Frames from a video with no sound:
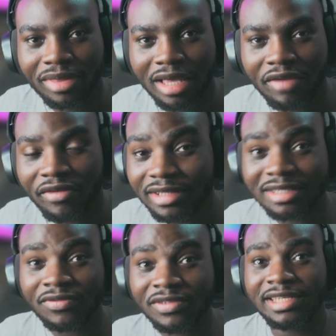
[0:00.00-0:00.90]
If he
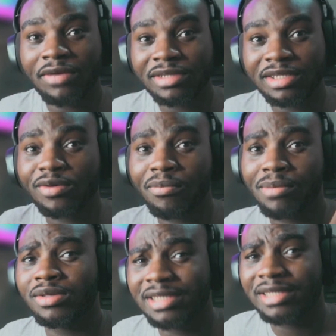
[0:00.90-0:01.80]
didn't even say with his own
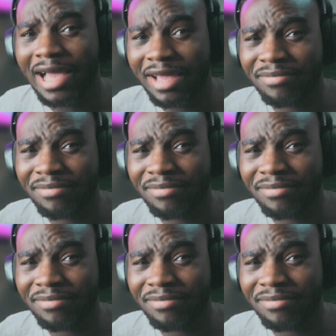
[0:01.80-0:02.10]
mouth that I